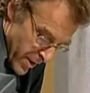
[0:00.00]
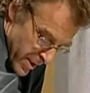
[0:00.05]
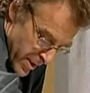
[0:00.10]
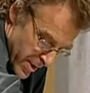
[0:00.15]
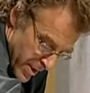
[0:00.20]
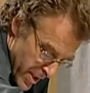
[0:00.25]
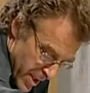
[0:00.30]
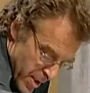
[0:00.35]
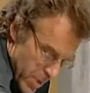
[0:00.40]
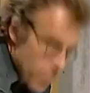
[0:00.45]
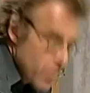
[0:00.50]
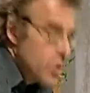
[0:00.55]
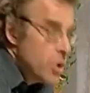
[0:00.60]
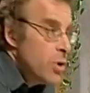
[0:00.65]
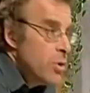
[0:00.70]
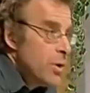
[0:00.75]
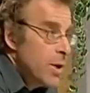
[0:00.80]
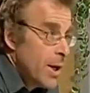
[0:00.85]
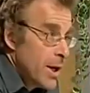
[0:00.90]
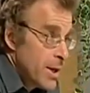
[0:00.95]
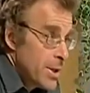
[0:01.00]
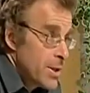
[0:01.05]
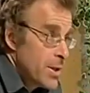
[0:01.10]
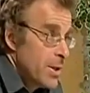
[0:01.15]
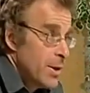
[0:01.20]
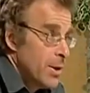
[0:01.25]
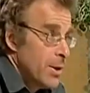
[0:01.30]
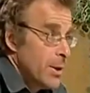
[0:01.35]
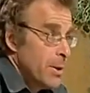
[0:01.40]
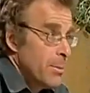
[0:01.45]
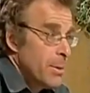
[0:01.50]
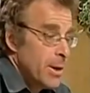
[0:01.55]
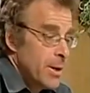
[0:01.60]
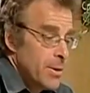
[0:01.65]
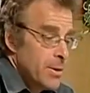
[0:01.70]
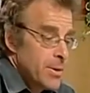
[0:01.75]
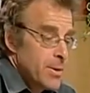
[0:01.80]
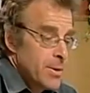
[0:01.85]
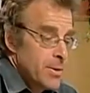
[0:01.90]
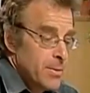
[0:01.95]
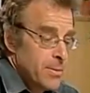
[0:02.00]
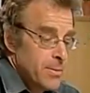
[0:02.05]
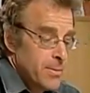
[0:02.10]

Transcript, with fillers: these things would you like to learn about?